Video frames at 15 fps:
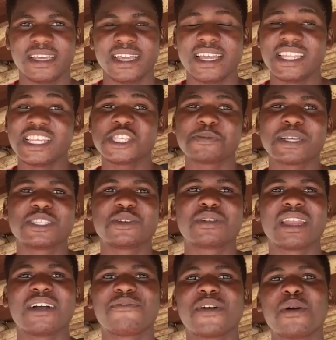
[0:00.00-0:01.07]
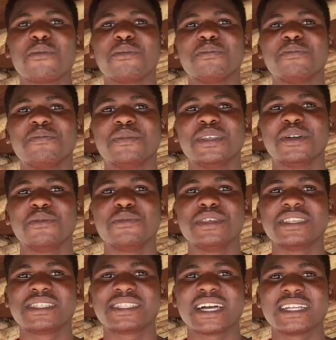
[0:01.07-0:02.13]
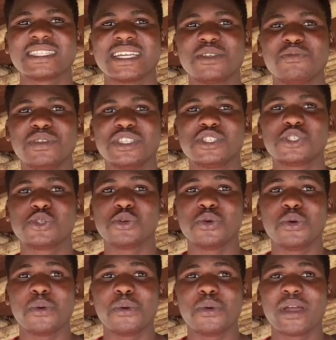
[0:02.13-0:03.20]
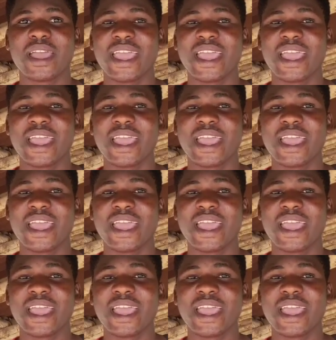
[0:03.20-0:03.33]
In this particular farm, we started with 2